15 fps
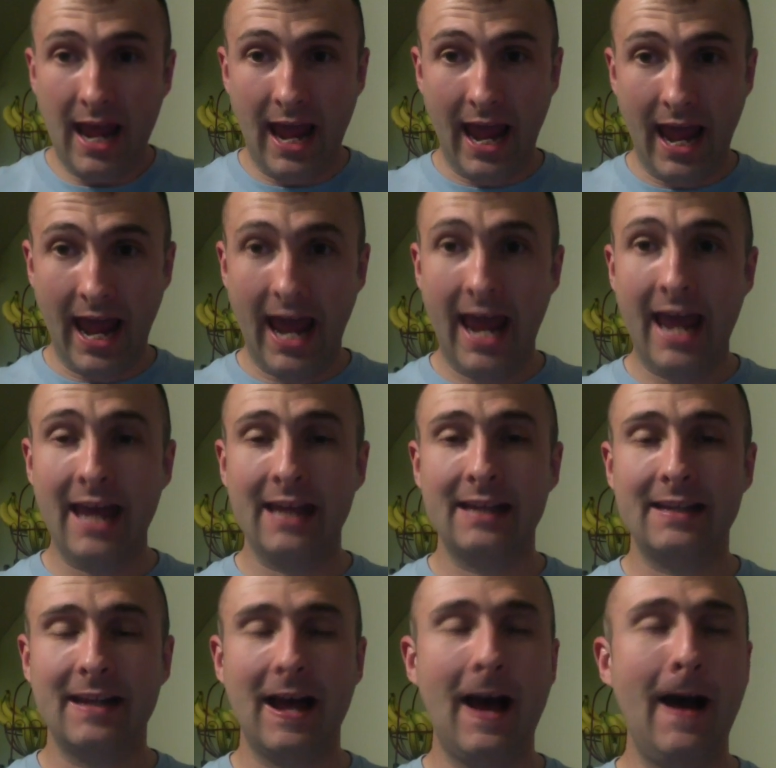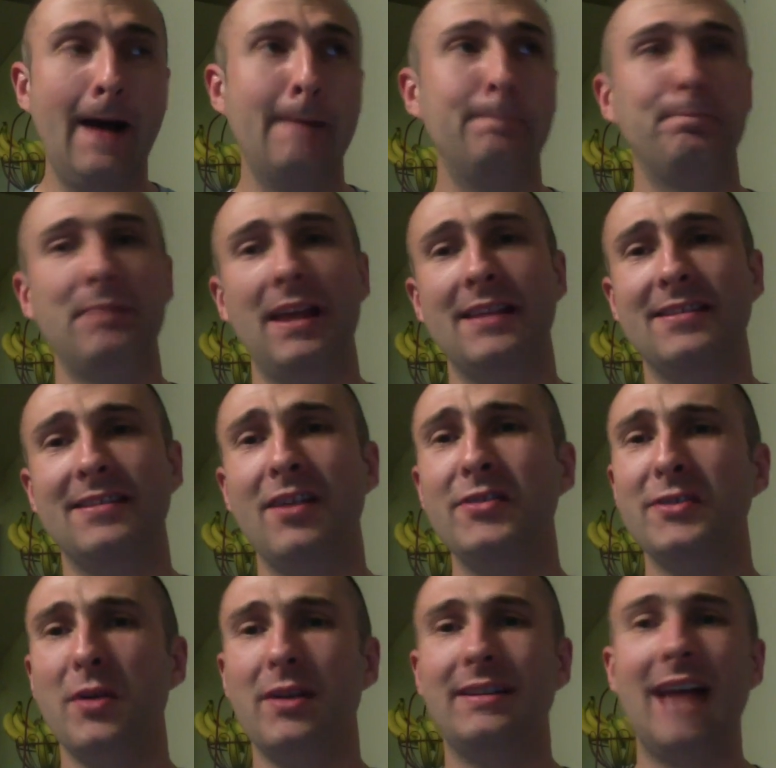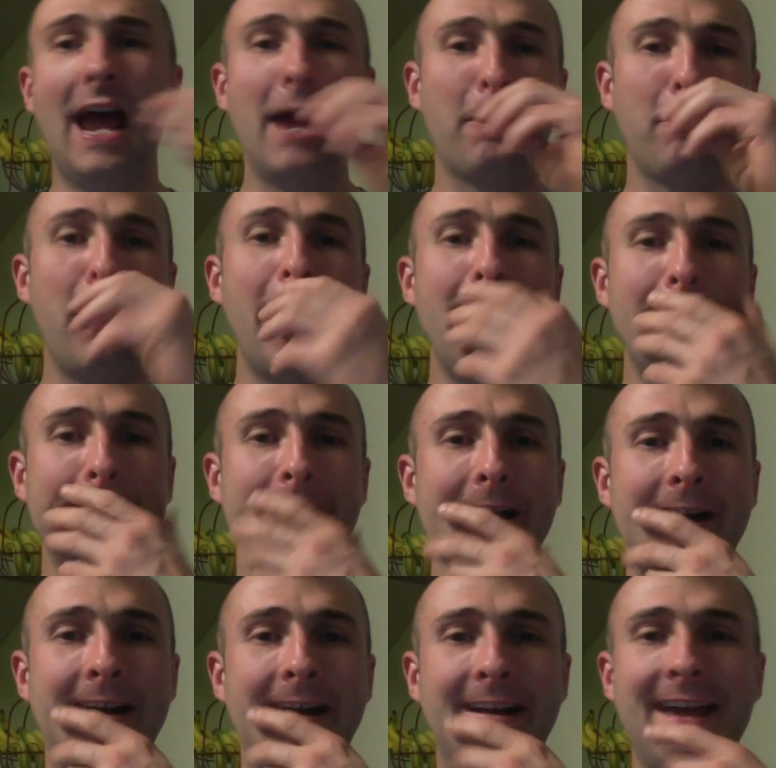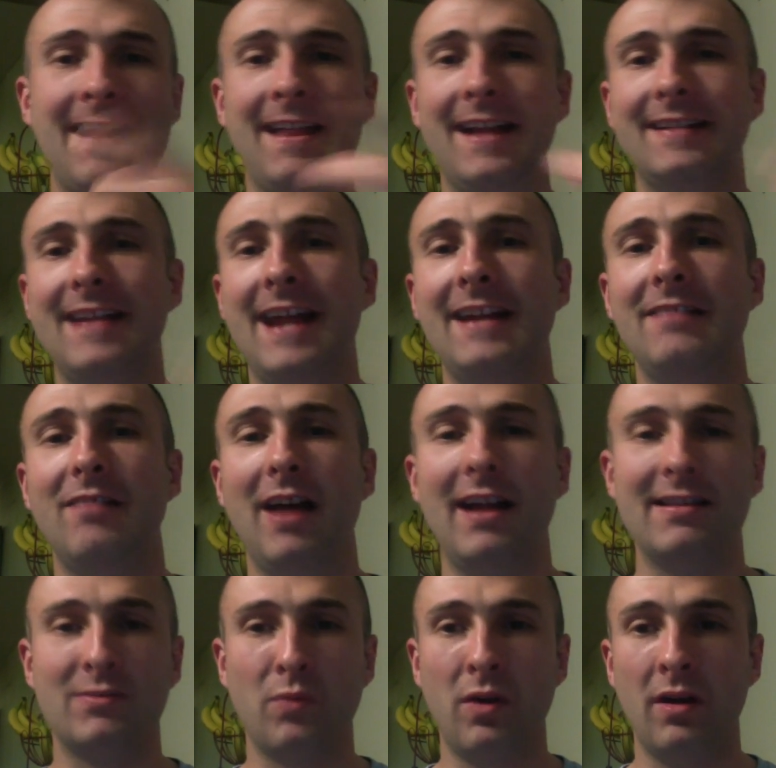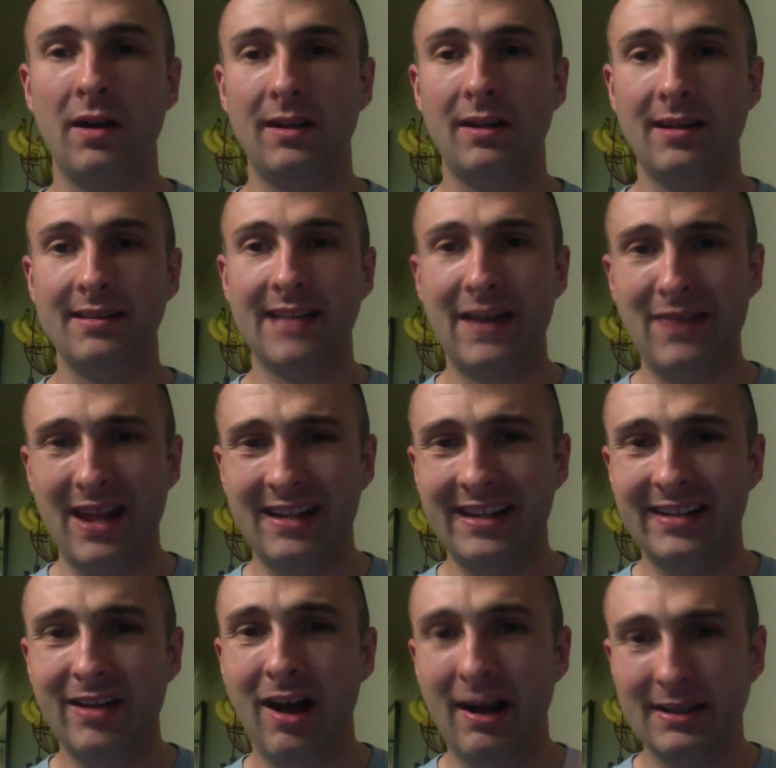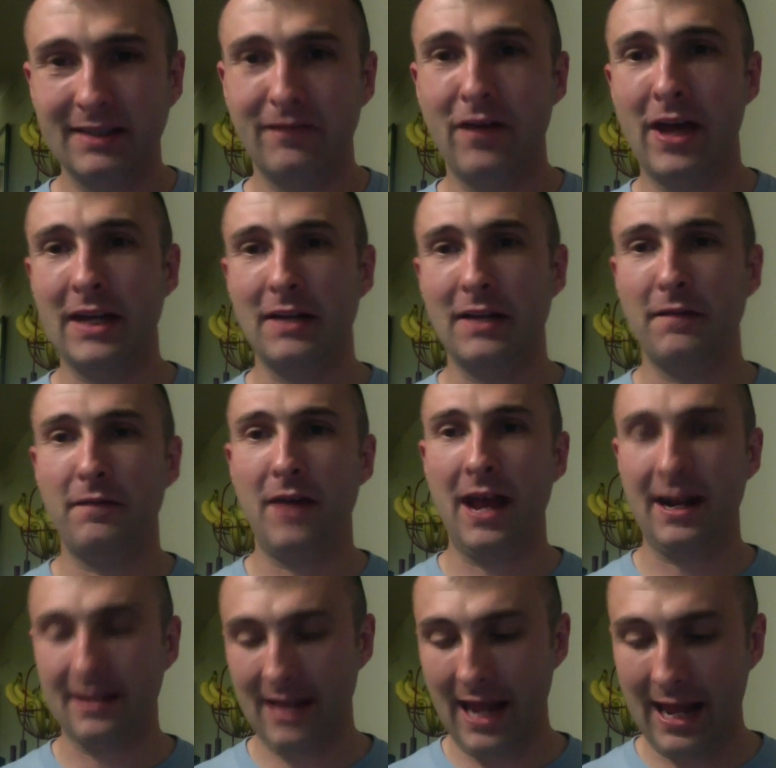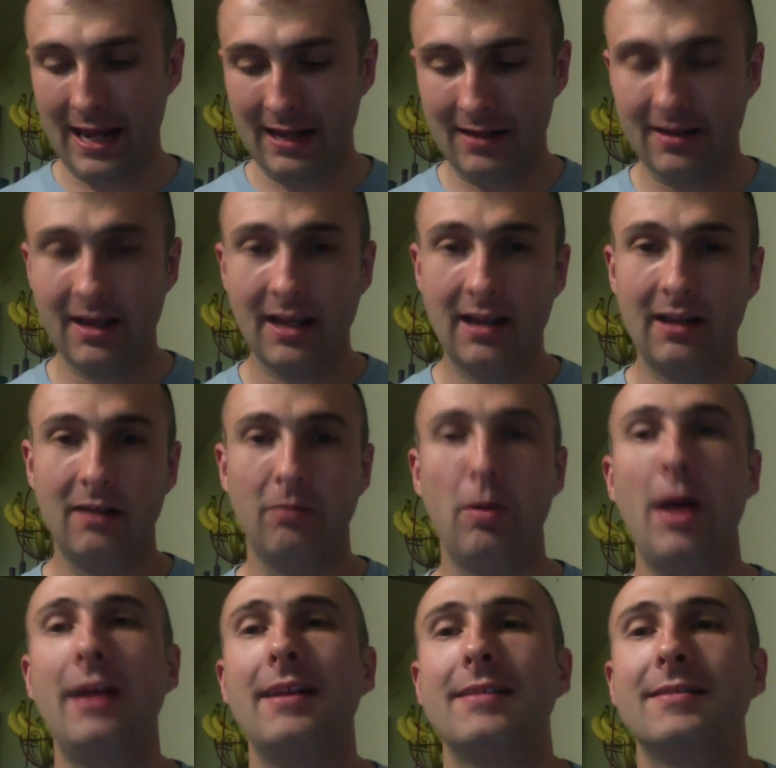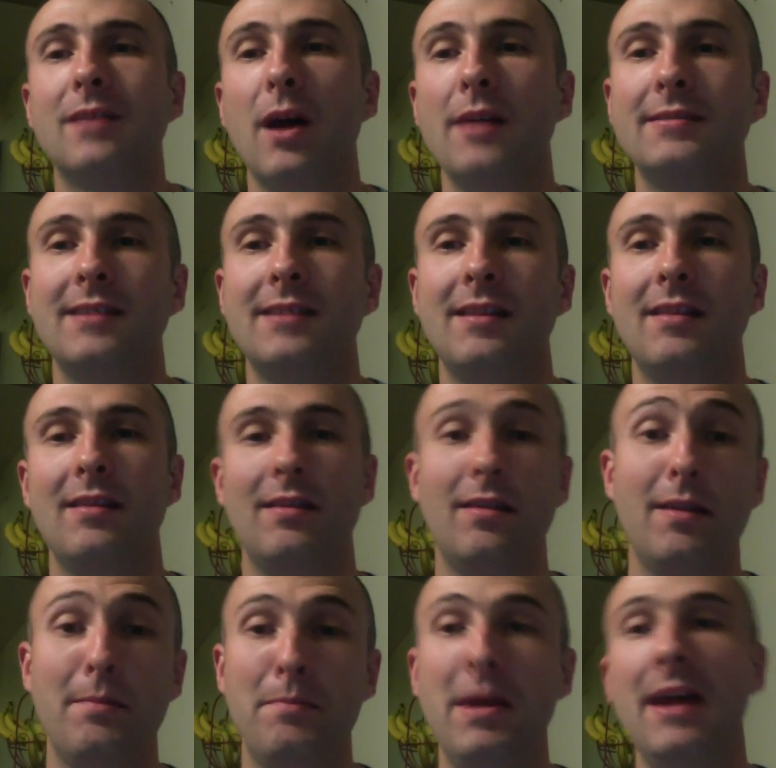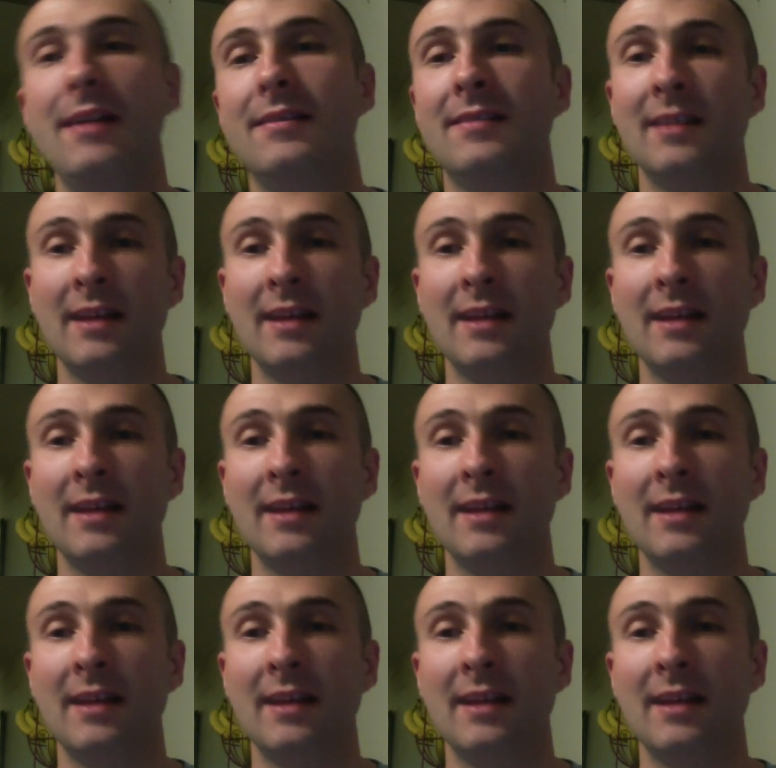And it's also a diuretic, kind of like dandelions, where it does have that detoxifying effect. And like its cousin, the mint,